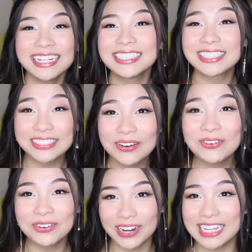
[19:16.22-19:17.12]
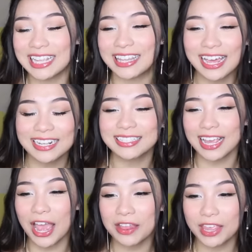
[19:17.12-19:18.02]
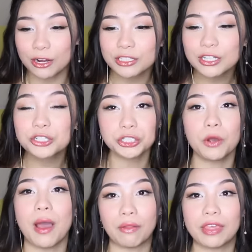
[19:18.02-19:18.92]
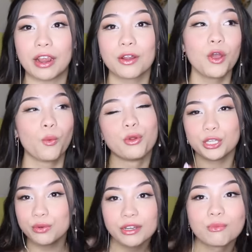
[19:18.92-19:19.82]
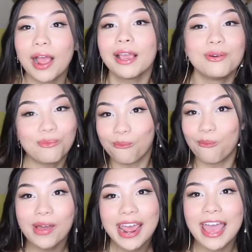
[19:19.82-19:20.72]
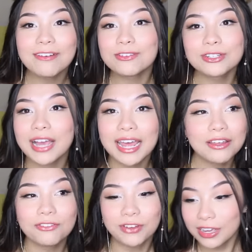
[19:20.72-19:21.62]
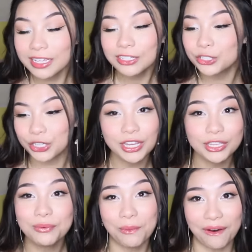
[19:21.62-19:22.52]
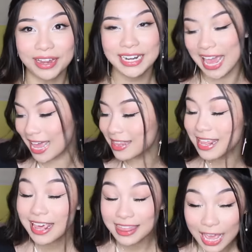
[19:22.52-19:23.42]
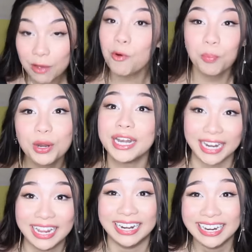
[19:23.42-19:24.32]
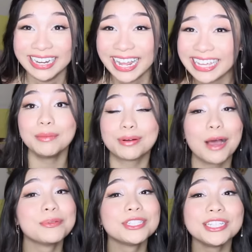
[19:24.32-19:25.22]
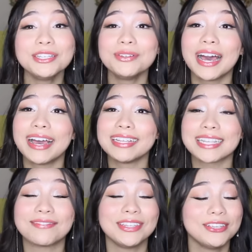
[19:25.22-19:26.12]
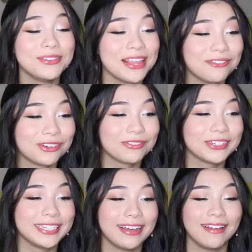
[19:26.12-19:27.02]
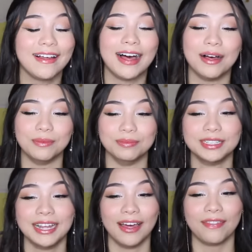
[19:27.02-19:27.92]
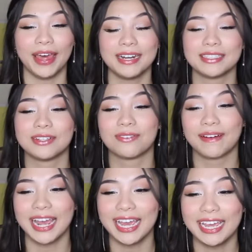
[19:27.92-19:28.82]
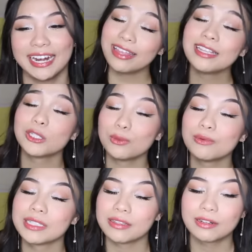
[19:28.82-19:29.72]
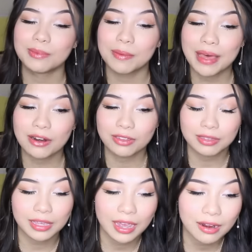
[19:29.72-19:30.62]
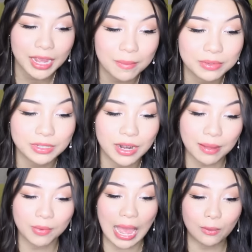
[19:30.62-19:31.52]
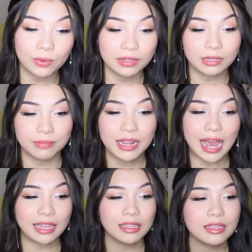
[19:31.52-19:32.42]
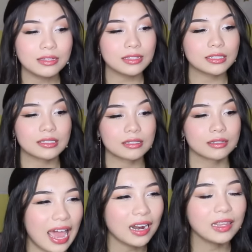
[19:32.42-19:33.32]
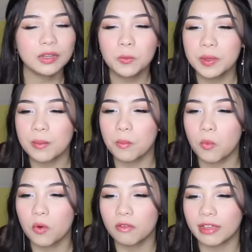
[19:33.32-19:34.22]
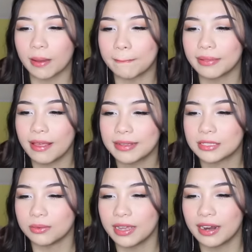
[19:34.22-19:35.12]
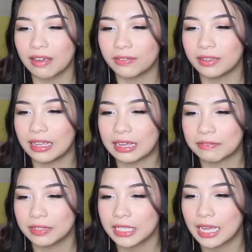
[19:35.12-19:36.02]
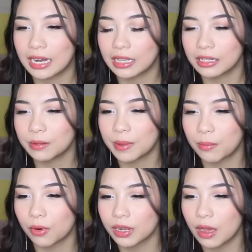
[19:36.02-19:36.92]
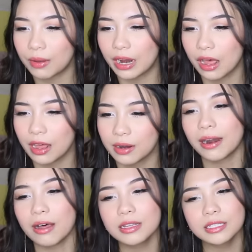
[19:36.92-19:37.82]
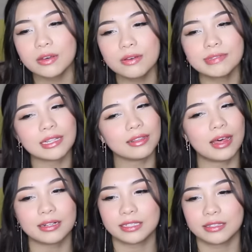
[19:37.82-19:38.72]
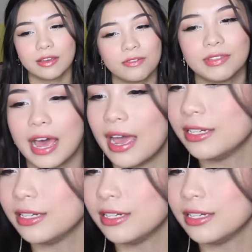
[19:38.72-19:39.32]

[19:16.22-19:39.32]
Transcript: that is so great that that is there is a show out there where you can write whatever kind of funky shit you want and they will put it in. I mean, props to you guys if you love Riverdale. Um, that is great. I think this one was a little bit better than the Carrie episode. i I, will admit, I think it just it had a little bit more of like a plot to it. I feel like I feel like it had a little bit more going on, but also it was a lot of stuff that